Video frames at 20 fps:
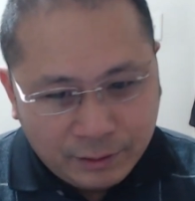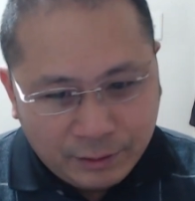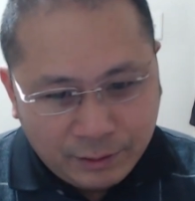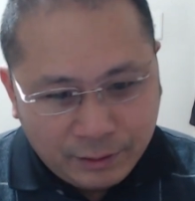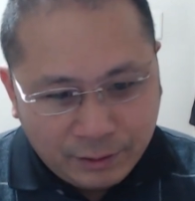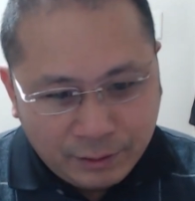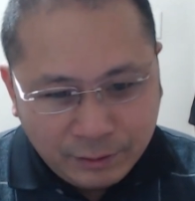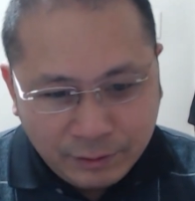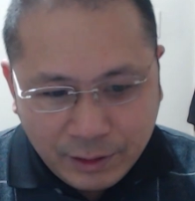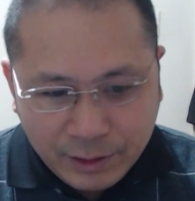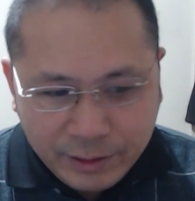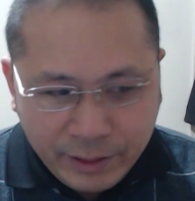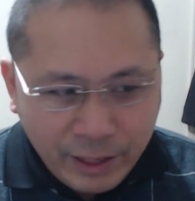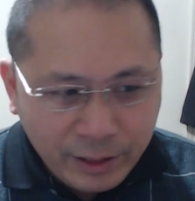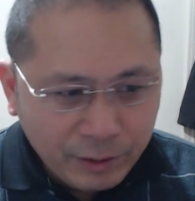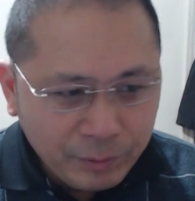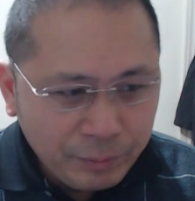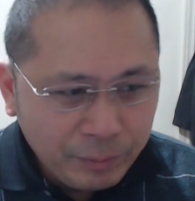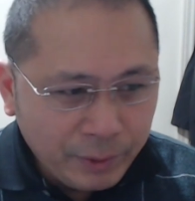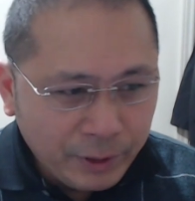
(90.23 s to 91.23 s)
on the
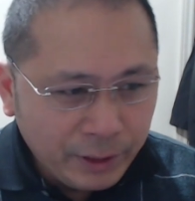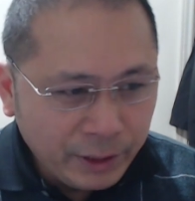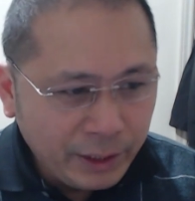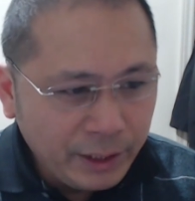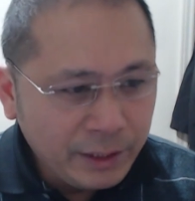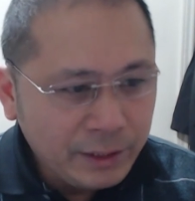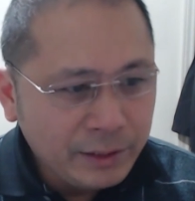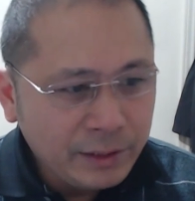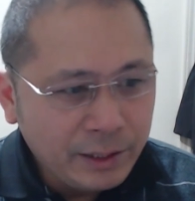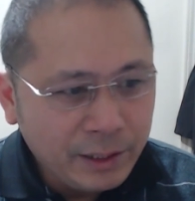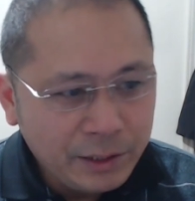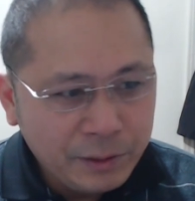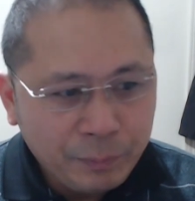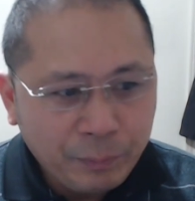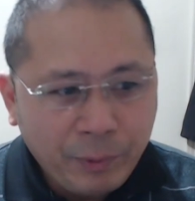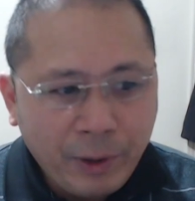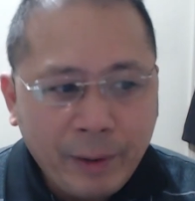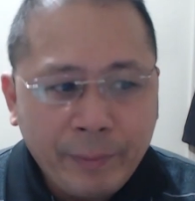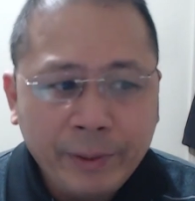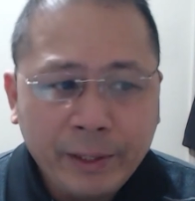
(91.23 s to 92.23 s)
second part, it says
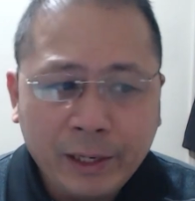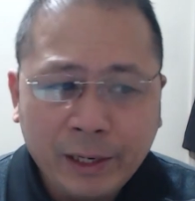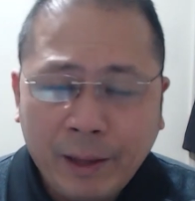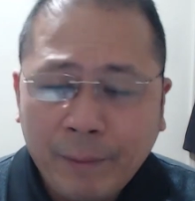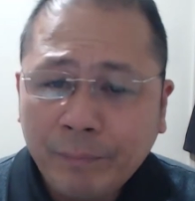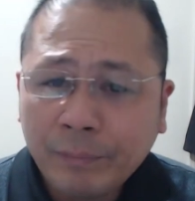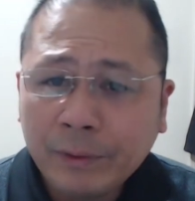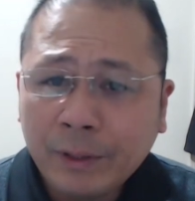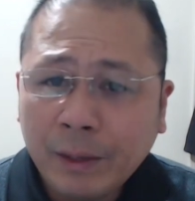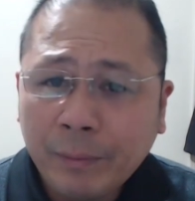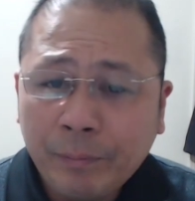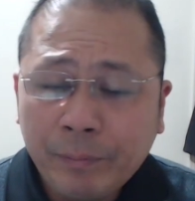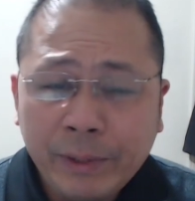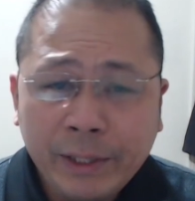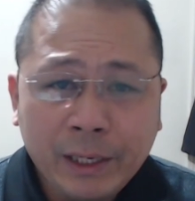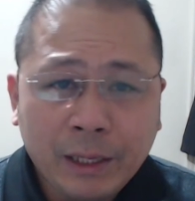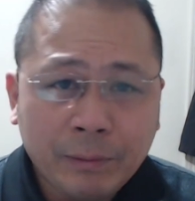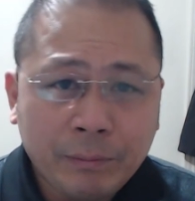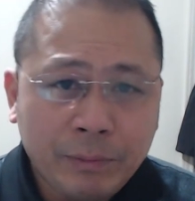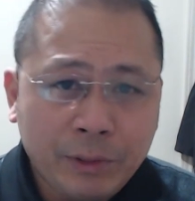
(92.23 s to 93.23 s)
private laptop may
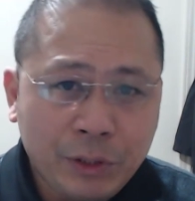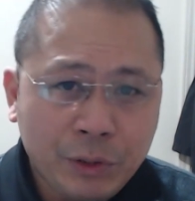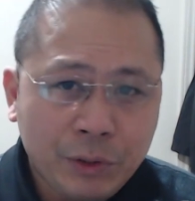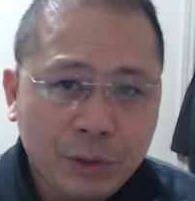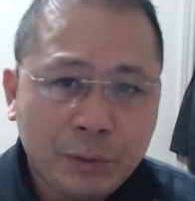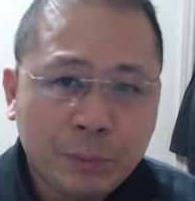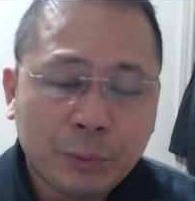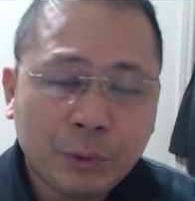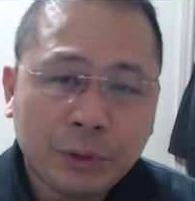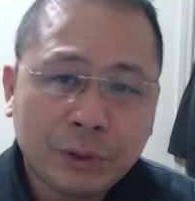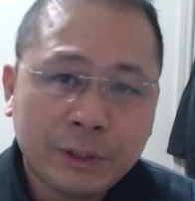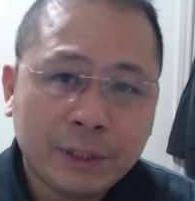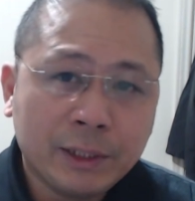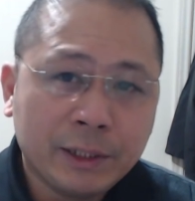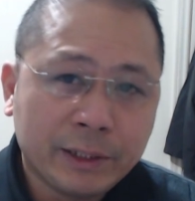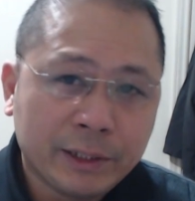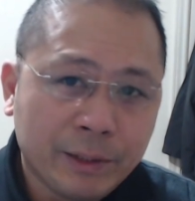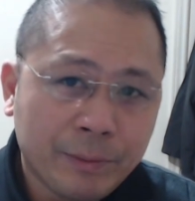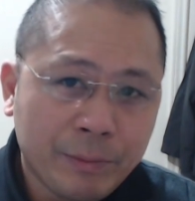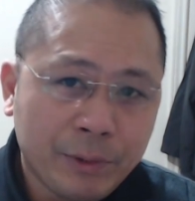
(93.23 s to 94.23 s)
not be used for
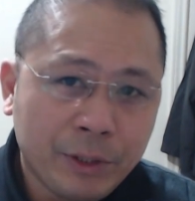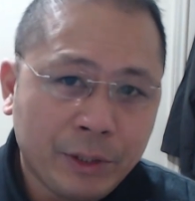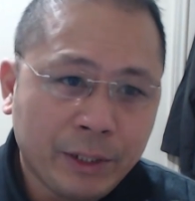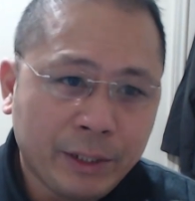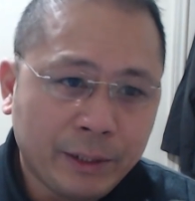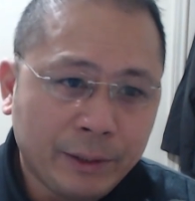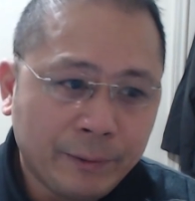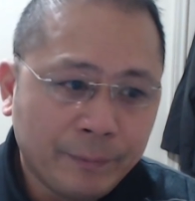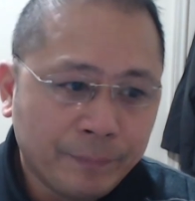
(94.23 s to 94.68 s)
telecommuting.